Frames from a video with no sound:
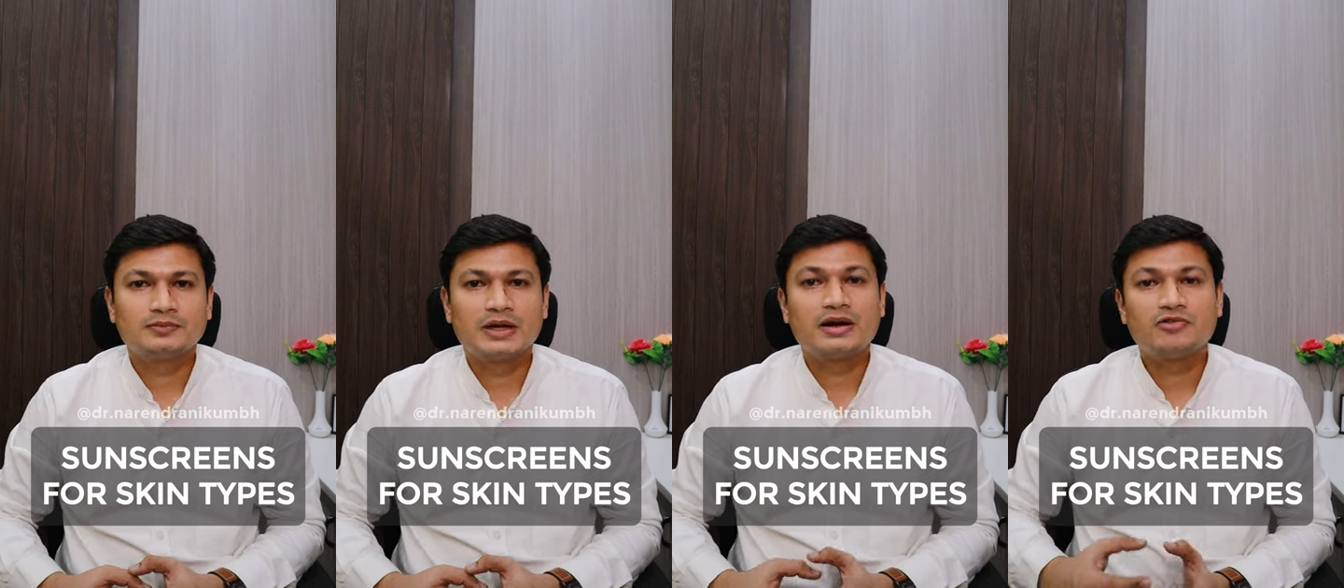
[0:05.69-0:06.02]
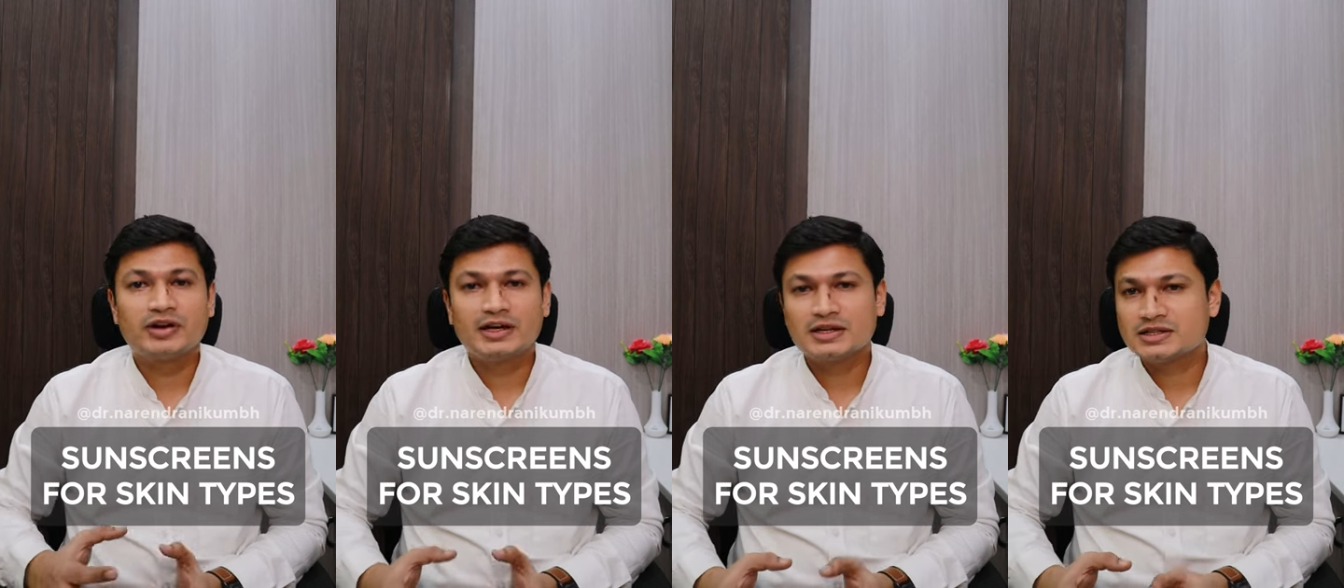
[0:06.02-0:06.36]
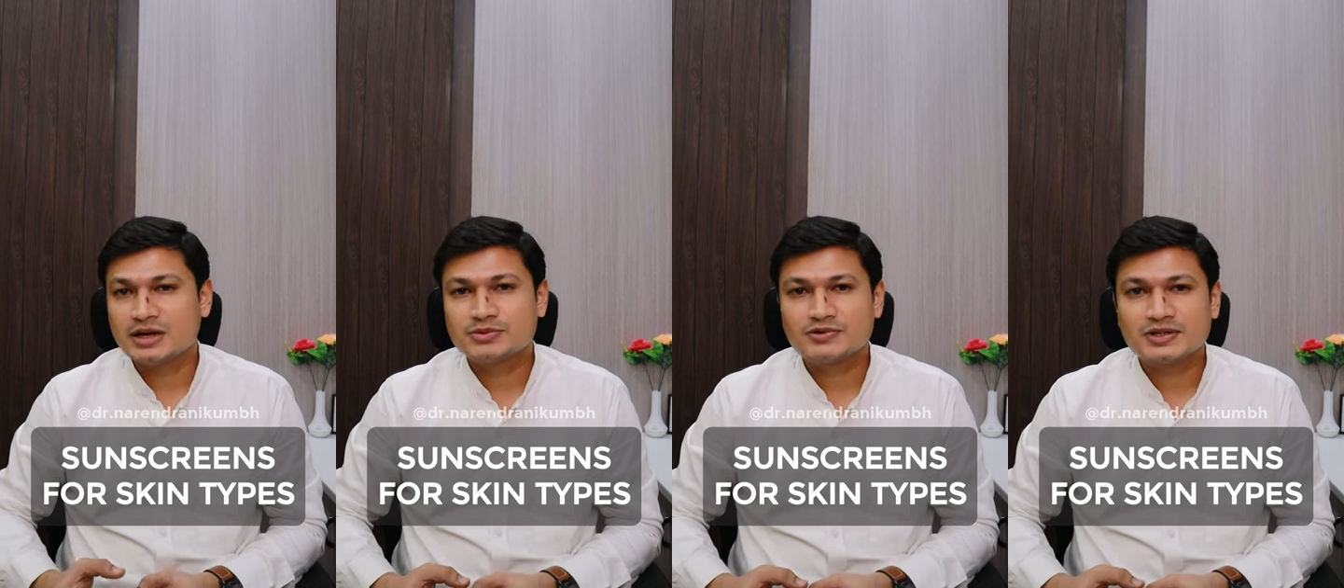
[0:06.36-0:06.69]
There are
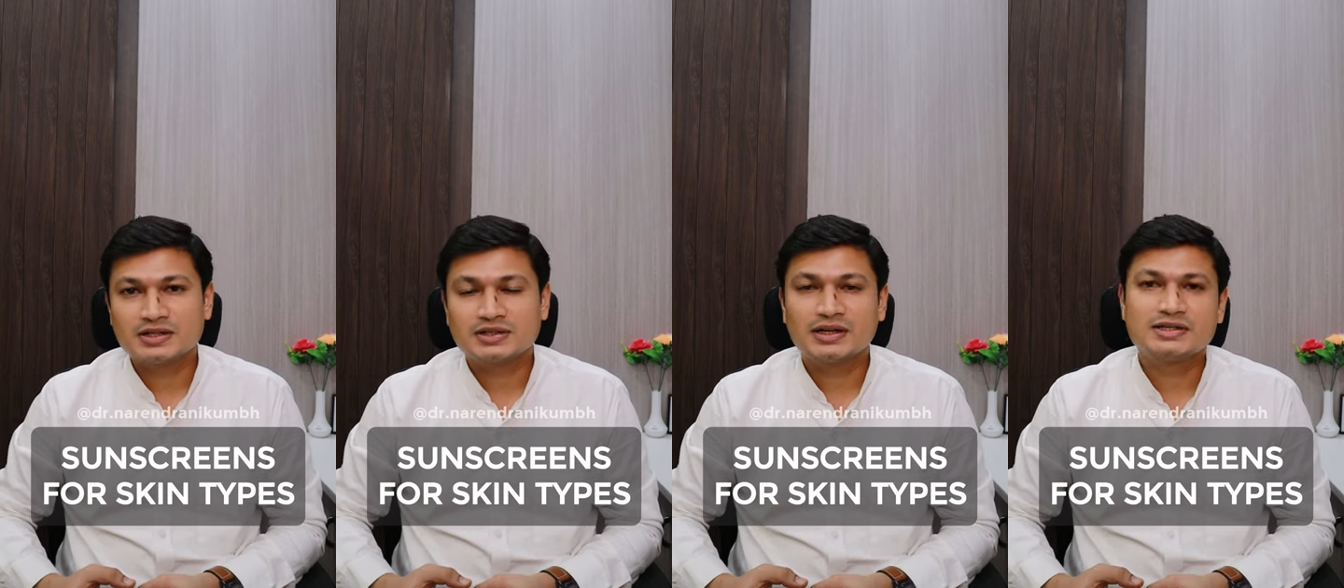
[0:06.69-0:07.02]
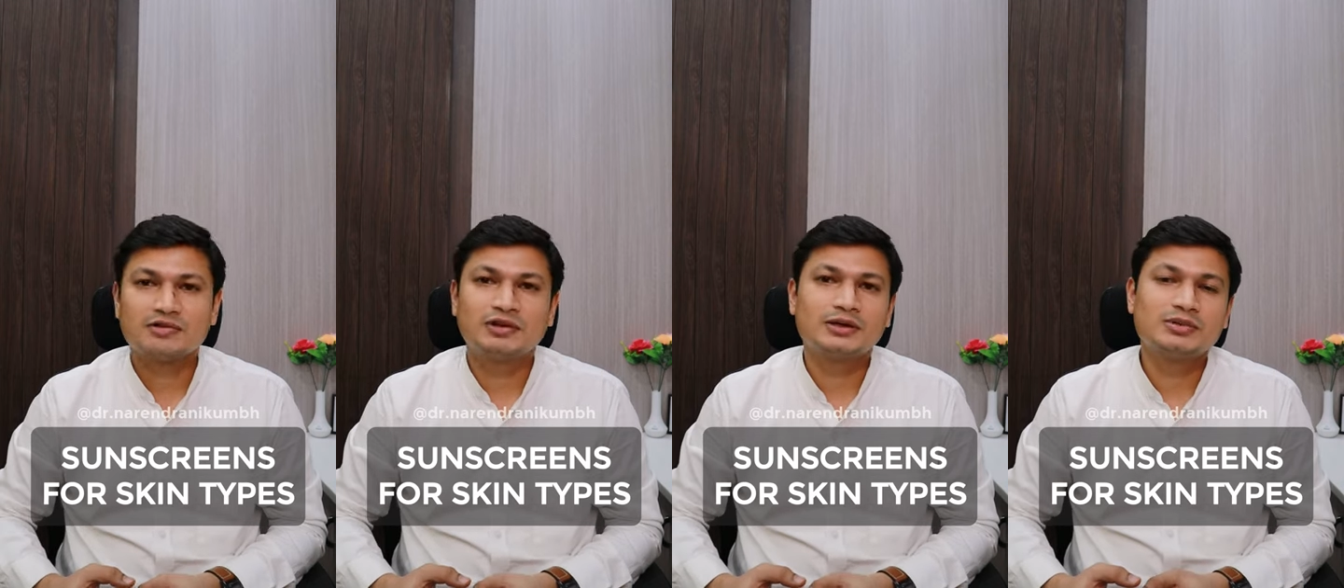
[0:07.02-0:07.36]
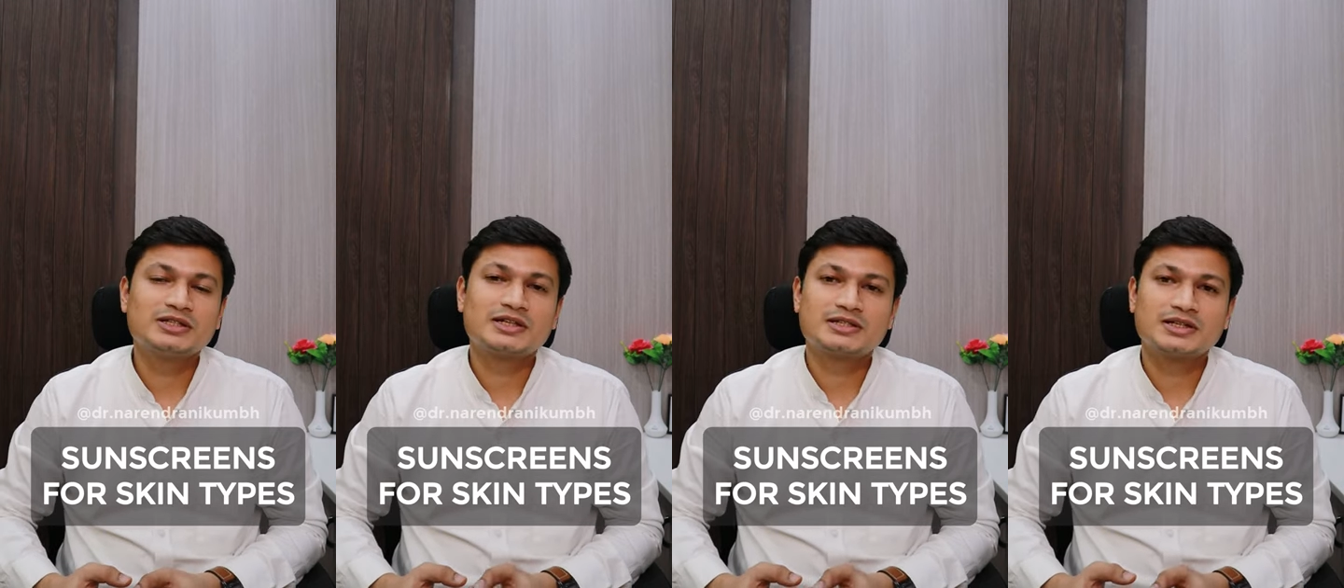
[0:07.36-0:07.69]
various types of sunscreens
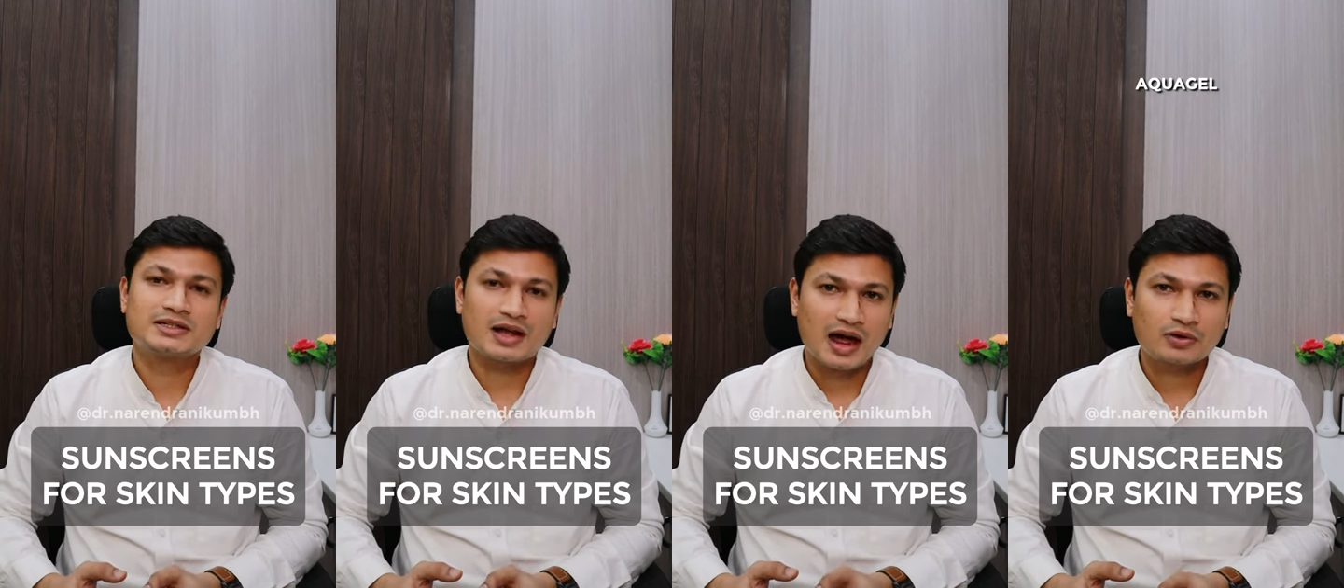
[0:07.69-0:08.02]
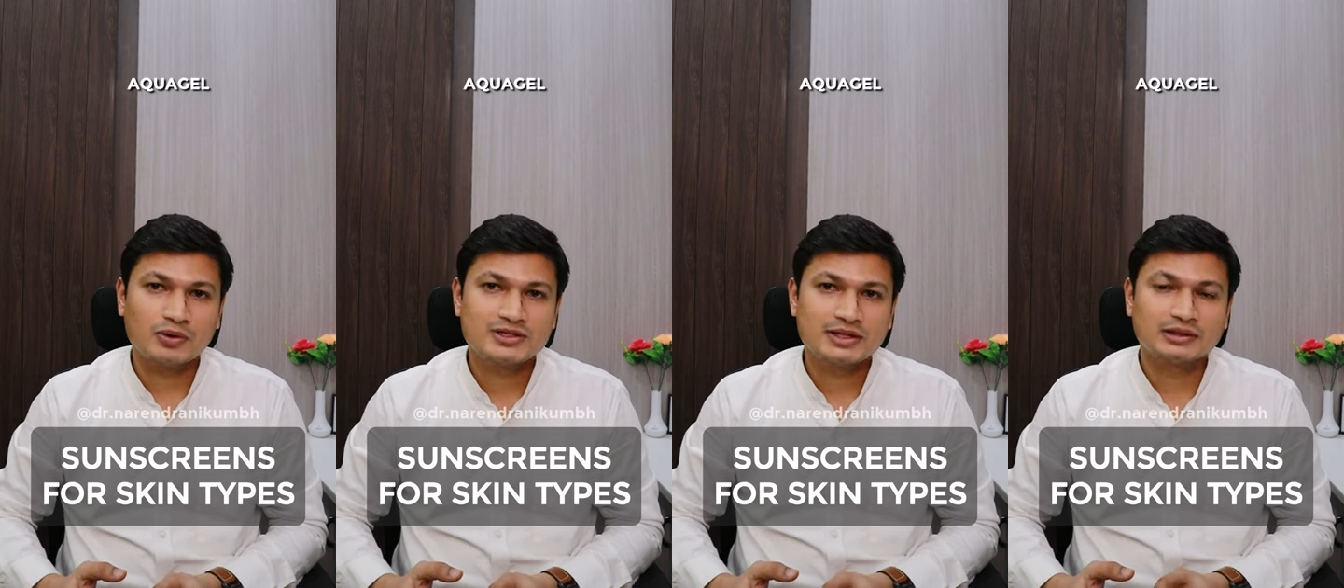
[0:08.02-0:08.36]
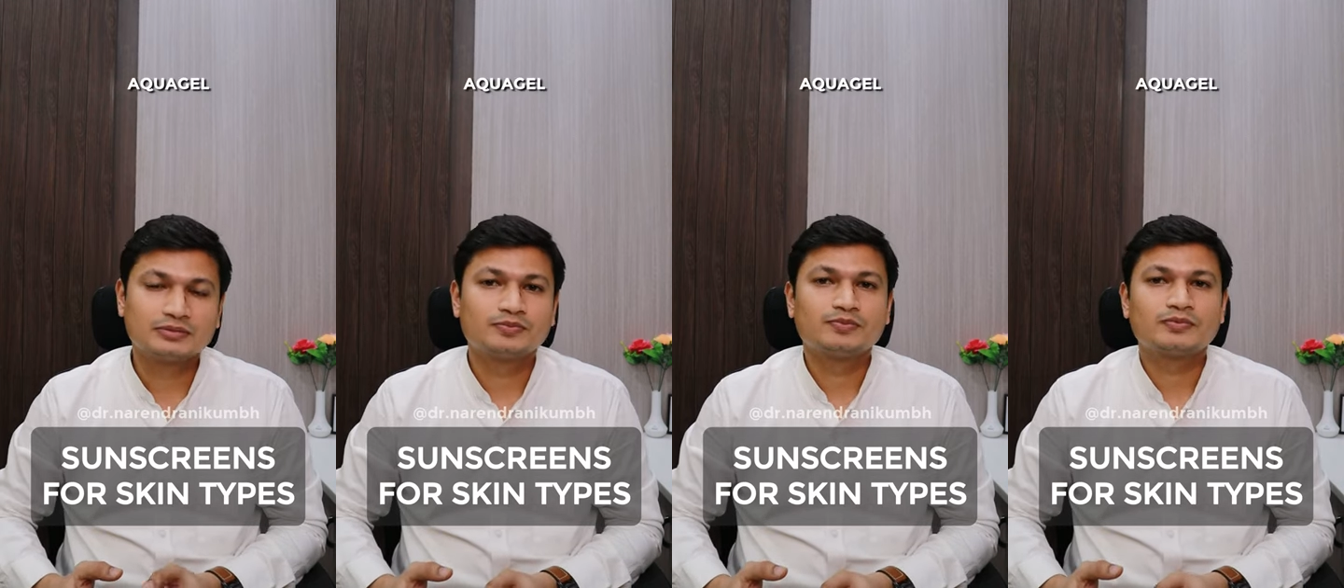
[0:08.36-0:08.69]
available such as aqua
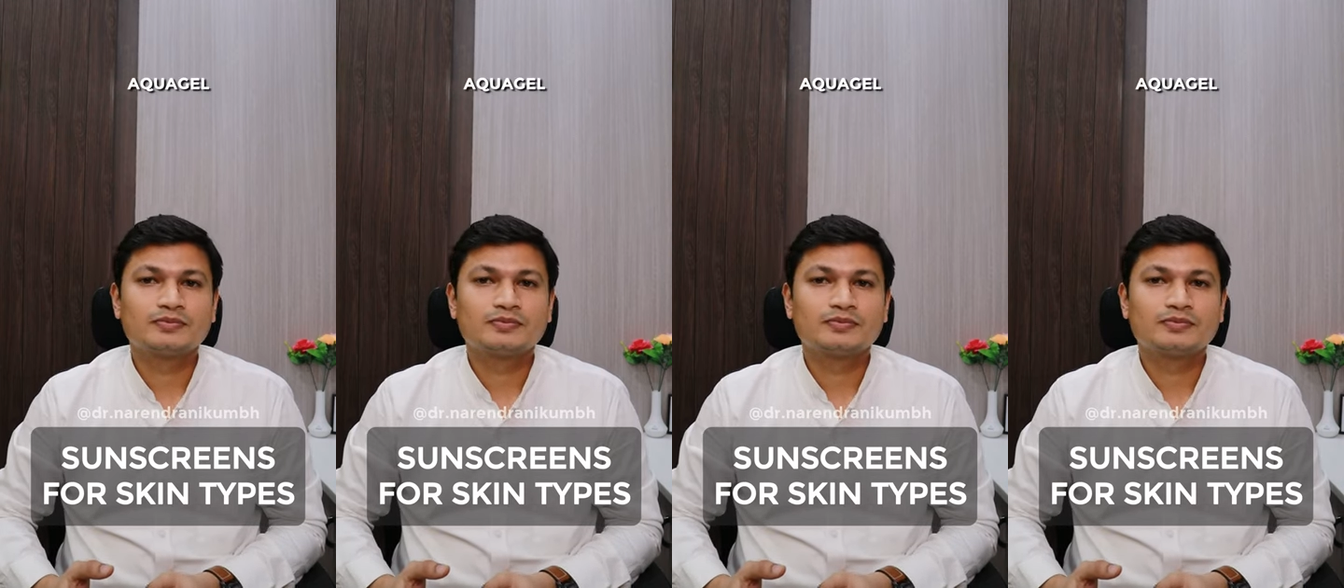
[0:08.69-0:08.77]
gel,